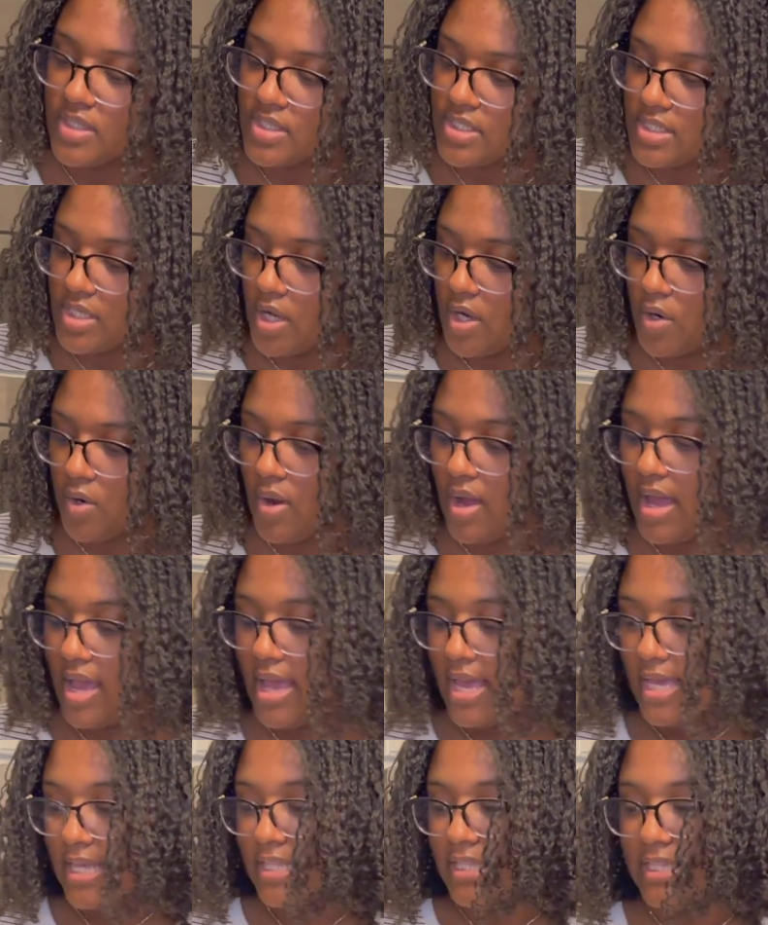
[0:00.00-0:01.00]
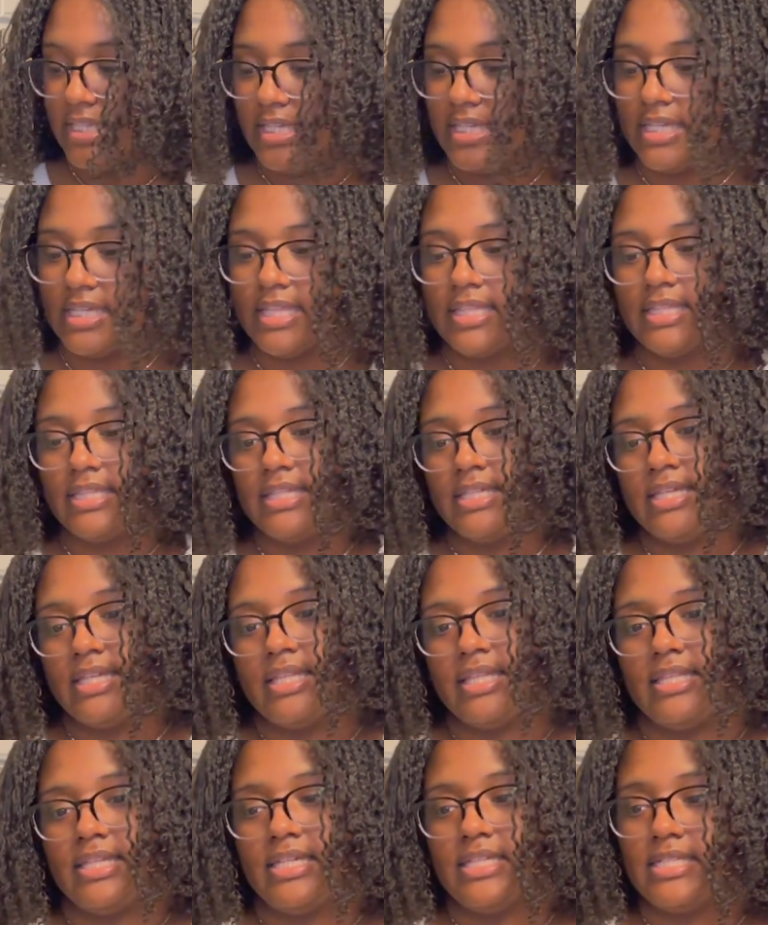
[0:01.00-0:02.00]
So
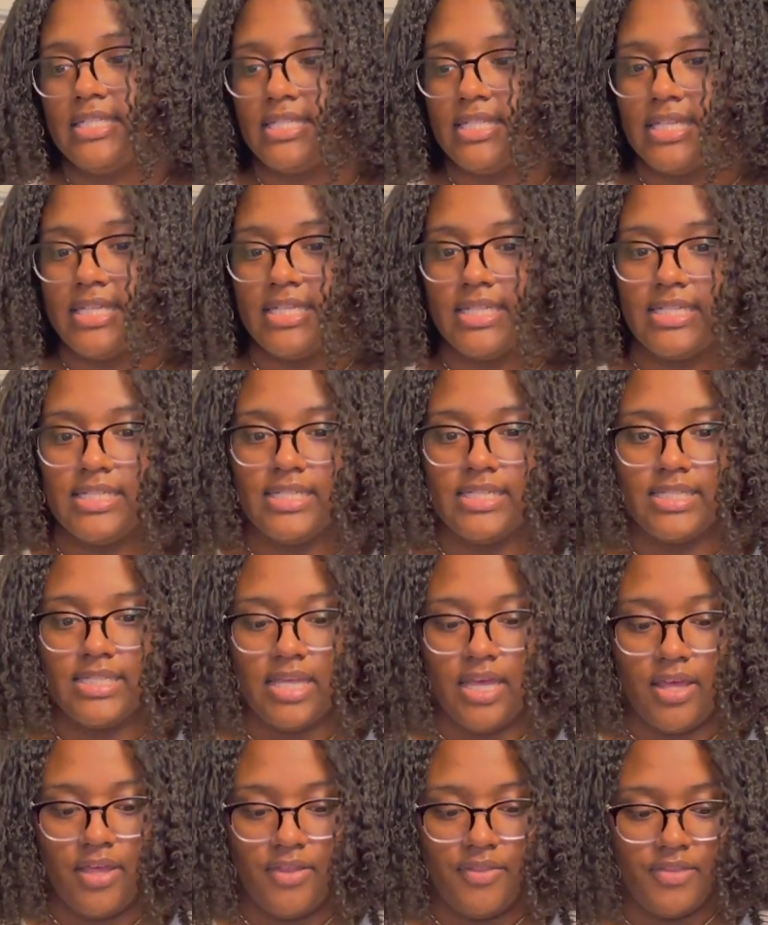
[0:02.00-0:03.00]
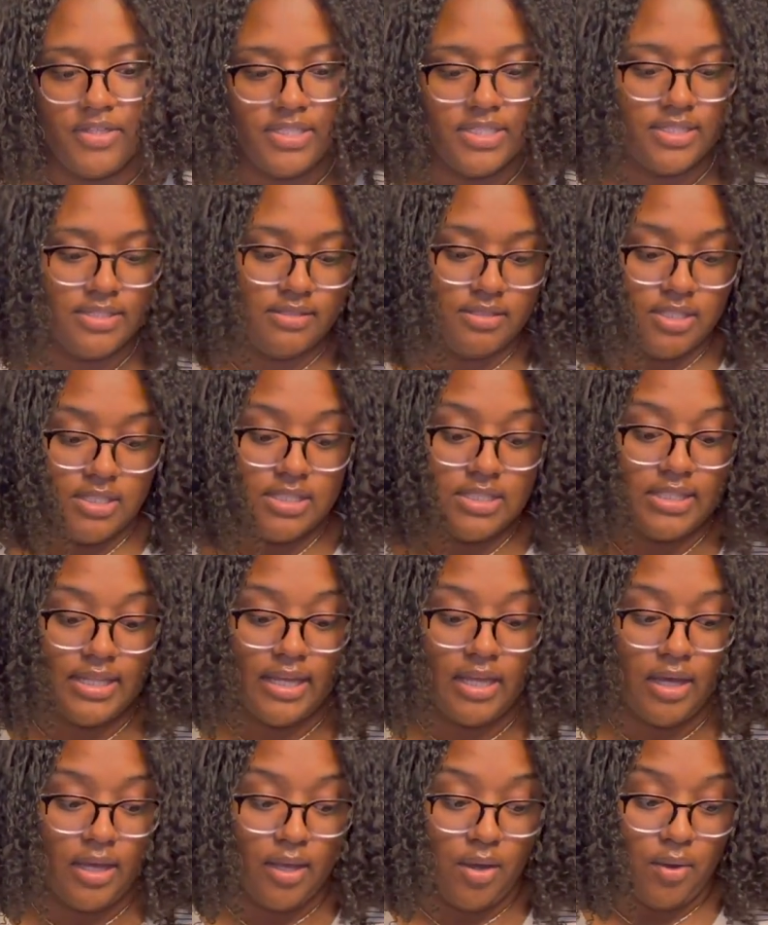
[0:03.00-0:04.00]
this is
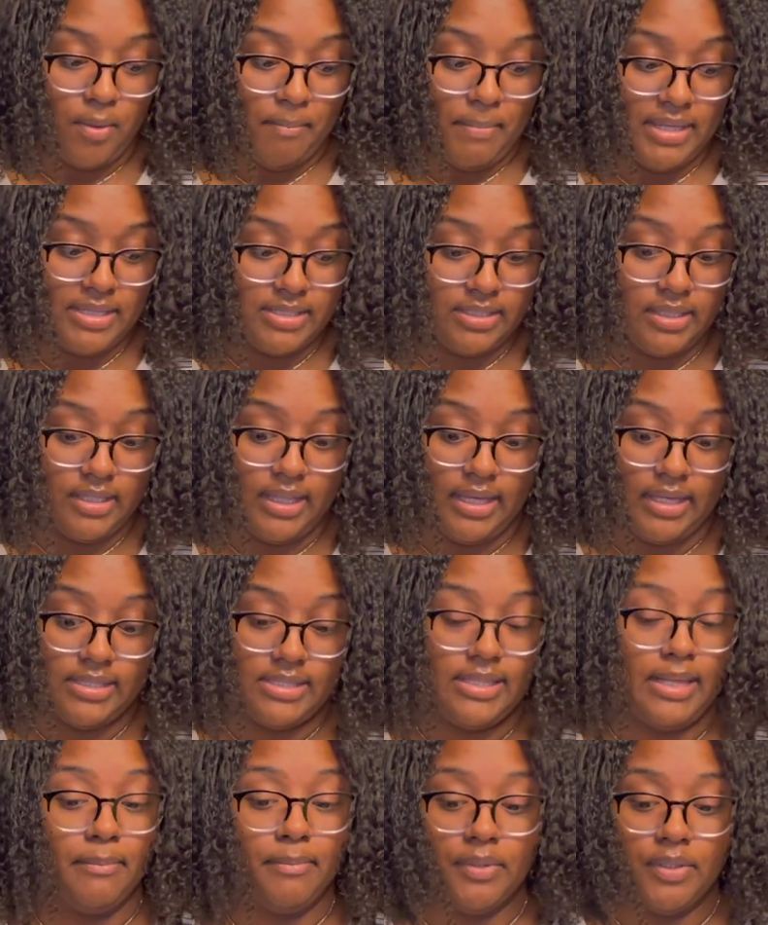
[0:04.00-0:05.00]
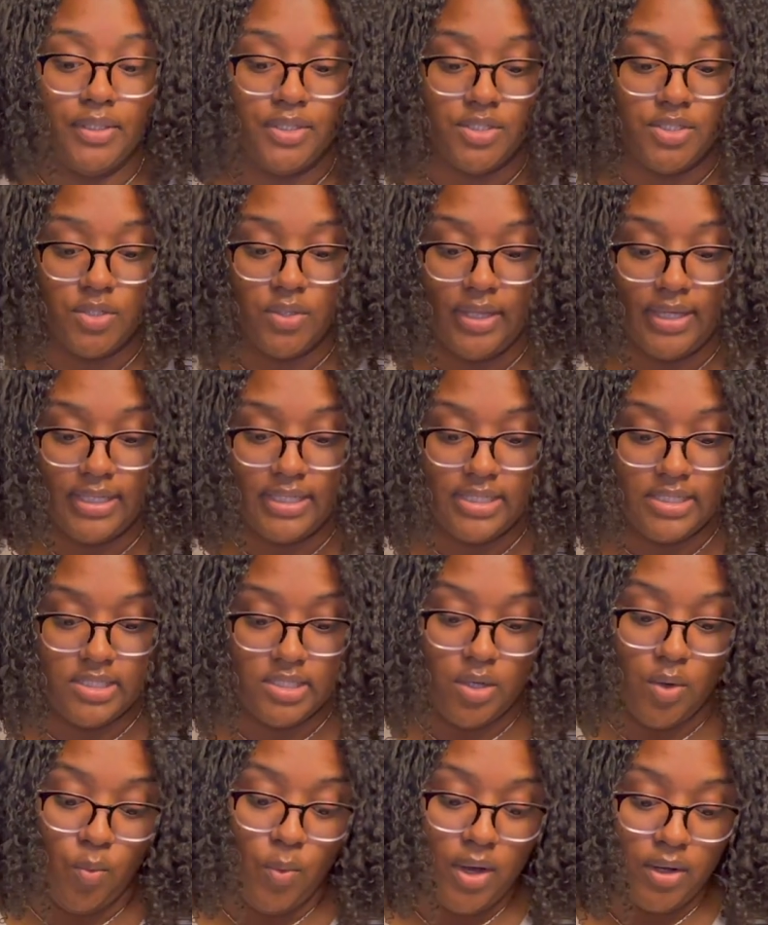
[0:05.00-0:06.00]
like basically like a sampler. So like it's
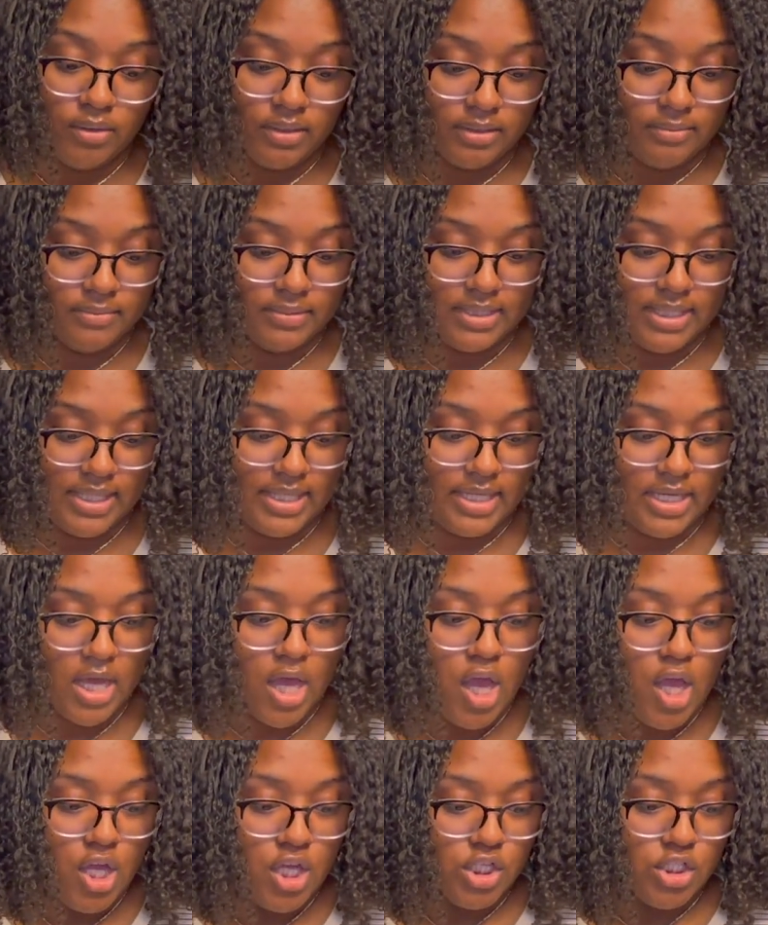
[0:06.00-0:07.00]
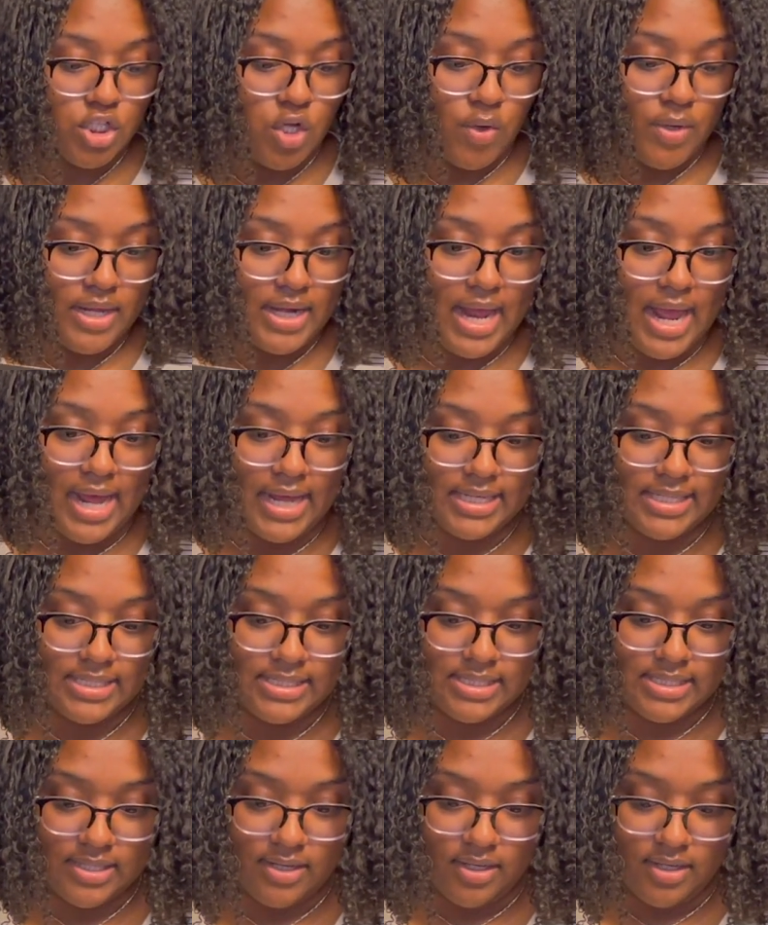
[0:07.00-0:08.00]
a welcome thing. So it
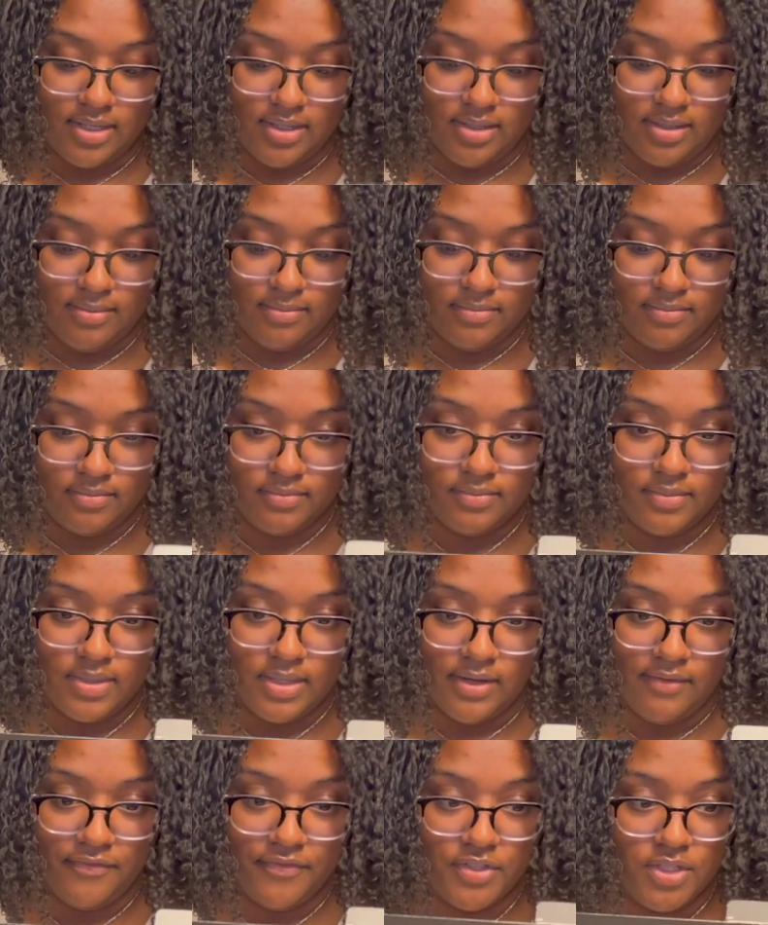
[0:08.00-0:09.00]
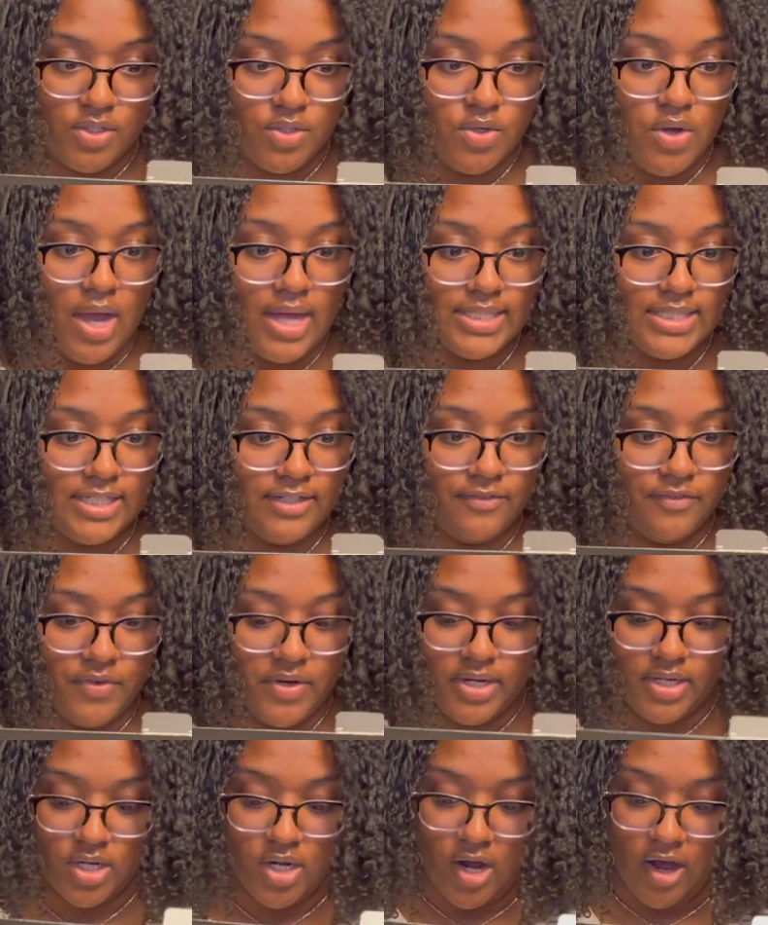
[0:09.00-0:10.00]
has a few
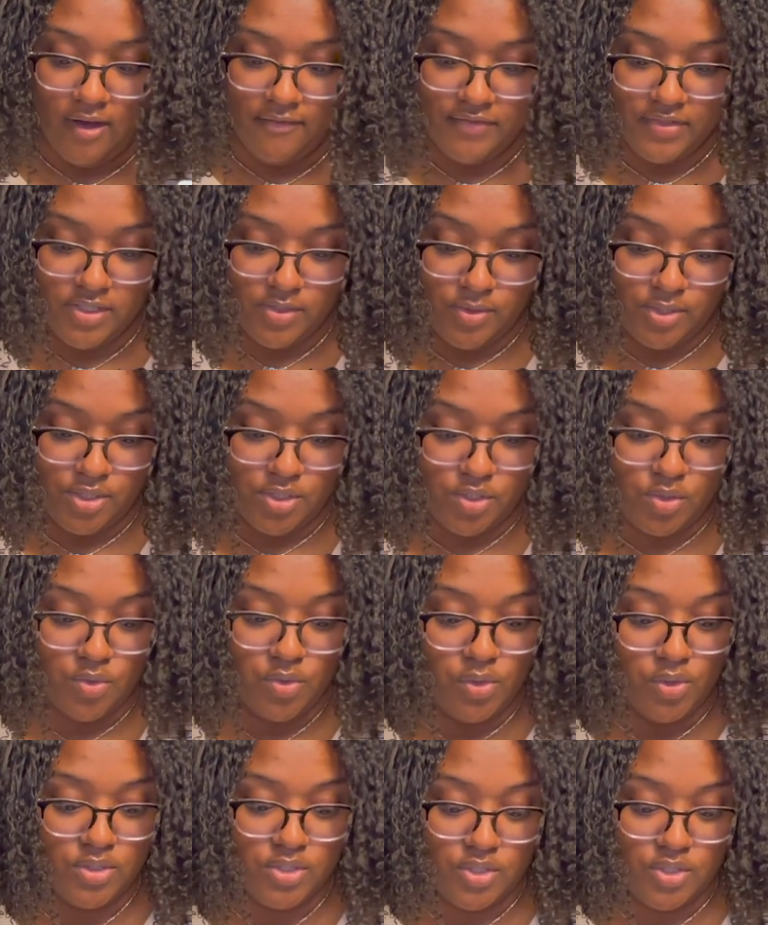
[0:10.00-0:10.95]
different coffees, which is cool.